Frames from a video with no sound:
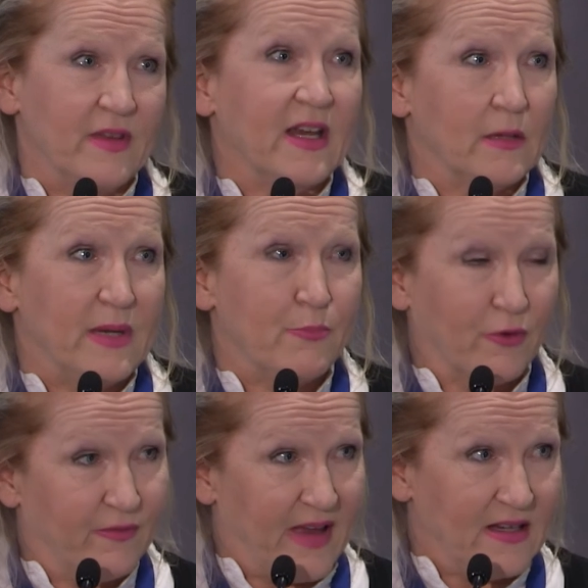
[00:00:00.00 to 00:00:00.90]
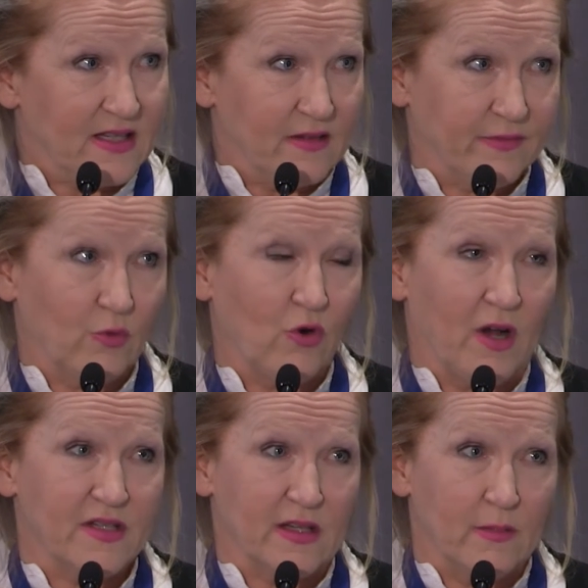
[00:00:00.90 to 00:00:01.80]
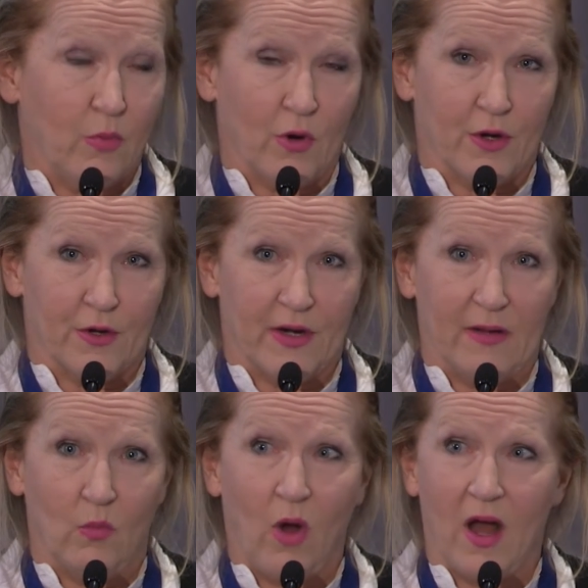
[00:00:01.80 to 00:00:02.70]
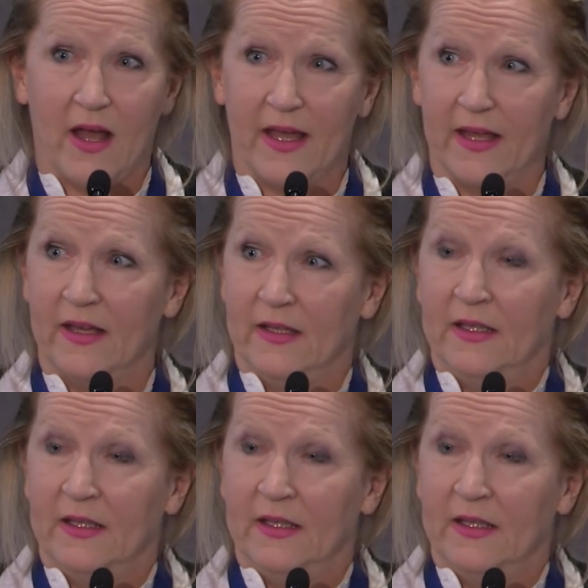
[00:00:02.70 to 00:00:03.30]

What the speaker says: they could be prevented from crossing the border and why.